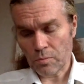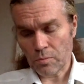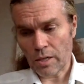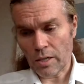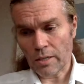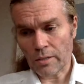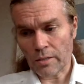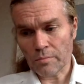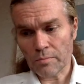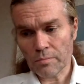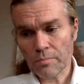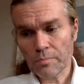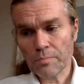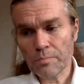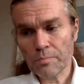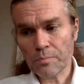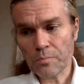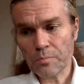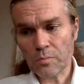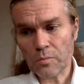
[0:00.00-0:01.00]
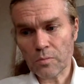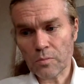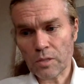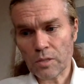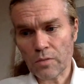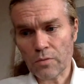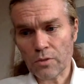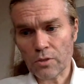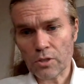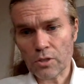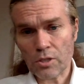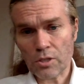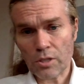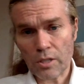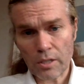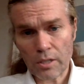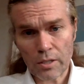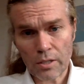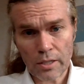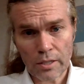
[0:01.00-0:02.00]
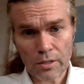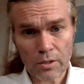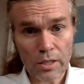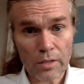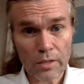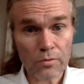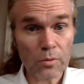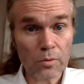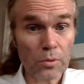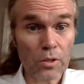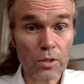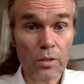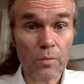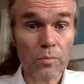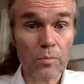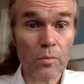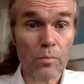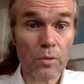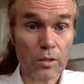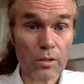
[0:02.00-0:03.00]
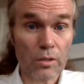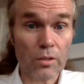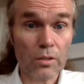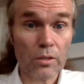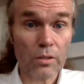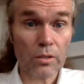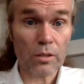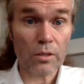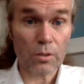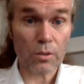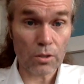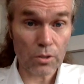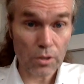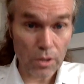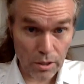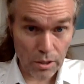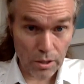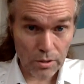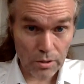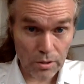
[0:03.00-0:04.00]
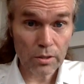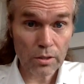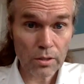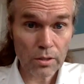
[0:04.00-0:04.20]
And if you study there, you have to become a monk or a nun,